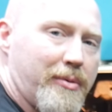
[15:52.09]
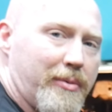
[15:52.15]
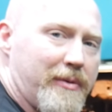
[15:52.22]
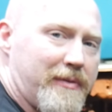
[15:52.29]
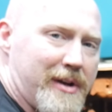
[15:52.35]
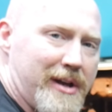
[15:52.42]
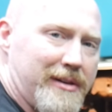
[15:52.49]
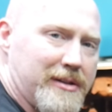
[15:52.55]

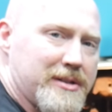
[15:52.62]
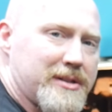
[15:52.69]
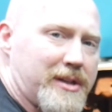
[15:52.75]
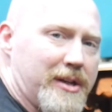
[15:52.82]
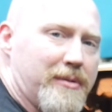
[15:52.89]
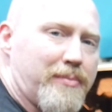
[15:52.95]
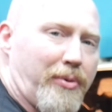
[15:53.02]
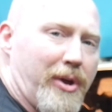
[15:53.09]
we've gotten the
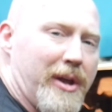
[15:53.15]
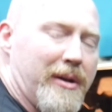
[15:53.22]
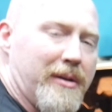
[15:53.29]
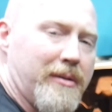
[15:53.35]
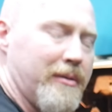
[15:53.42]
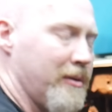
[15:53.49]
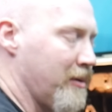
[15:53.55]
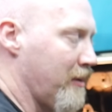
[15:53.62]
skid plate
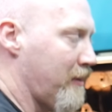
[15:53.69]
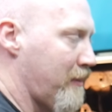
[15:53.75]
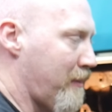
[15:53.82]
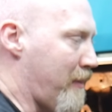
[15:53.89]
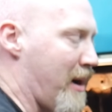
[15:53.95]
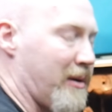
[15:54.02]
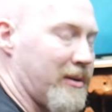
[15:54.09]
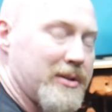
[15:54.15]

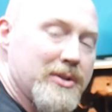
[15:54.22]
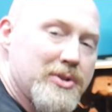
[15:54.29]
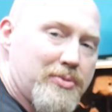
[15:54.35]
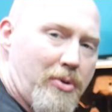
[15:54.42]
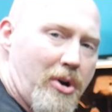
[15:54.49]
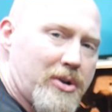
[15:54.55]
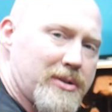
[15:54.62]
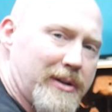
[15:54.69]
mounted
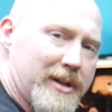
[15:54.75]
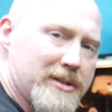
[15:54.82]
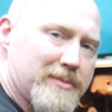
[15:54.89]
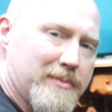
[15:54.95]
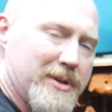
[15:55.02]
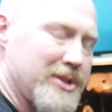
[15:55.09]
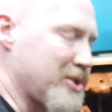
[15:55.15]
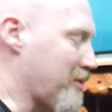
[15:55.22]
to our
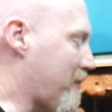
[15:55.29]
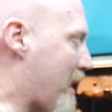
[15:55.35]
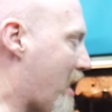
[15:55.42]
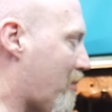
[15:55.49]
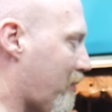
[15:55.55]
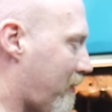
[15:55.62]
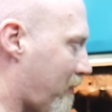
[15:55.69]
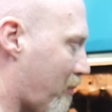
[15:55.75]
transmission
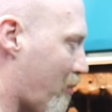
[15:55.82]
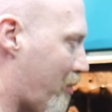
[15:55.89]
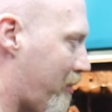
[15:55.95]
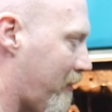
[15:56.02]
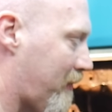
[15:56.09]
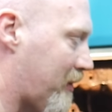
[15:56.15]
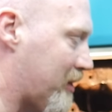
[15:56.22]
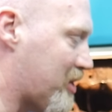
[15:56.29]
mount. We've
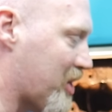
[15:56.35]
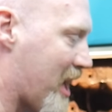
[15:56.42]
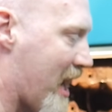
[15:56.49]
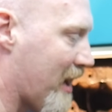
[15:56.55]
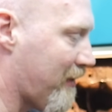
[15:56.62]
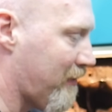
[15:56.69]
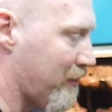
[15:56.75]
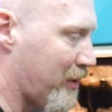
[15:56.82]
removed the
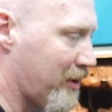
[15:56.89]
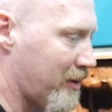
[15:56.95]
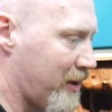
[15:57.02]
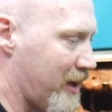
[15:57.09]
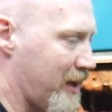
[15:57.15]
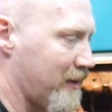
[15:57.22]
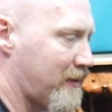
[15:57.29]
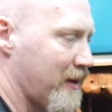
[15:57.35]
jack from
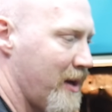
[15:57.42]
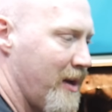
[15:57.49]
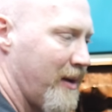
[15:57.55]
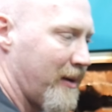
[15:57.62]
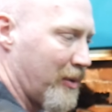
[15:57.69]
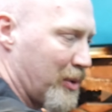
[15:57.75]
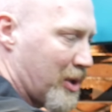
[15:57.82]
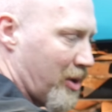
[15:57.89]
underneath,
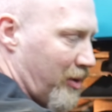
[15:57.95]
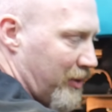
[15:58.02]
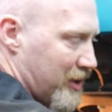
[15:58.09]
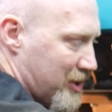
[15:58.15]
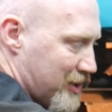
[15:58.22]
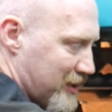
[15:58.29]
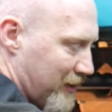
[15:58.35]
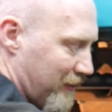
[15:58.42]
and we currently
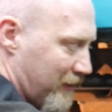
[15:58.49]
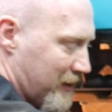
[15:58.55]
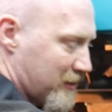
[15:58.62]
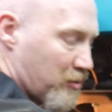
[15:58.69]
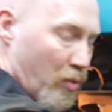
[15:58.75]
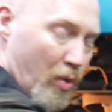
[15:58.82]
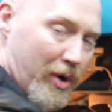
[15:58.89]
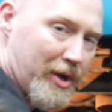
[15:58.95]
just have
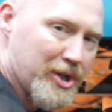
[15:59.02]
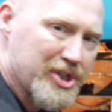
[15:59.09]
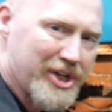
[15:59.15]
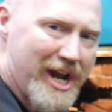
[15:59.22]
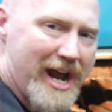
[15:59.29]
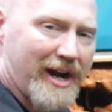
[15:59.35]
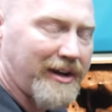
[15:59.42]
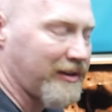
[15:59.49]
this one
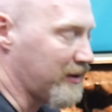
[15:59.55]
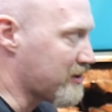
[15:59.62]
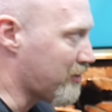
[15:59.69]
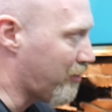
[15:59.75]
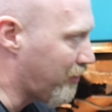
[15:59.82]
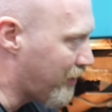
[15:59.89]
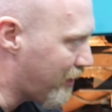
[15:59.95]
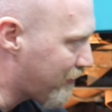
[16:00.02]
jack that's
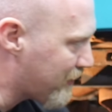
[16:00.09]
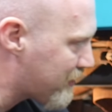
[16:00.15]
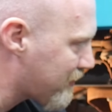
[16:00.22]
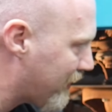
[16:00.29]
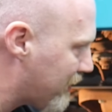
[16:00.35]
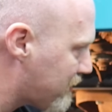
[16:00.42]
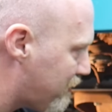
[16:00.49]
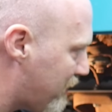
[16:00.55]
holding up the
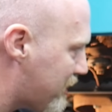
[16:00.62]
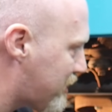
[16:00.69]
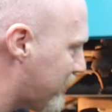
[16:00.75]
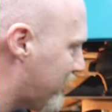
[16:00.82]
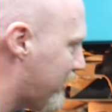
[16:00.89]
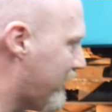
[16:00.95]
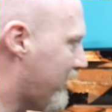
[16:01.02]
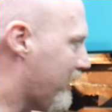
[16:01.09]

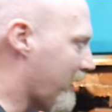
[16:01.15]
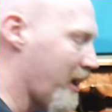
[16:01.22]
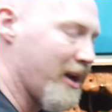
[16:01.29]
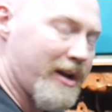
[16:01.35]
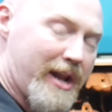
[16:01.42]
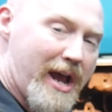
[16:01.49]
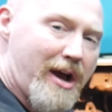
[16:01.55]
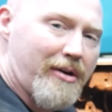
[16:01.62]
transmission,
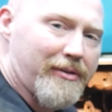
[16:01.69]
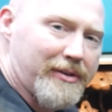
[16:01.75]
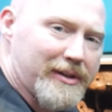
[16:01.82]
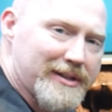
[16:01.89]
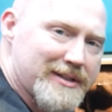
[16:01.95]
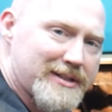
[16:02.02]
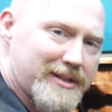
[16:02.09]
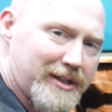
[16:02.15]
and now
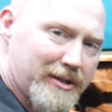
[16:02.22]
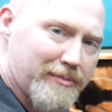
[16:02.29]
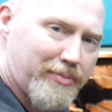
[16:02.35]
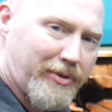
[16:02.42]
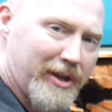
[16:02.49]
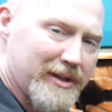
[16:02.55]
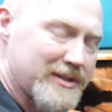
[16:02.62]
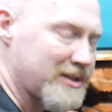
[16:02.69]
the skid
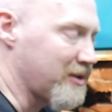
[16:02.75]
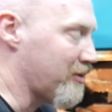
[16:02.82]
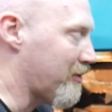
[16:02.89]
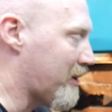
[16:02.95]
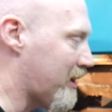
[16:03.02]
plate so that we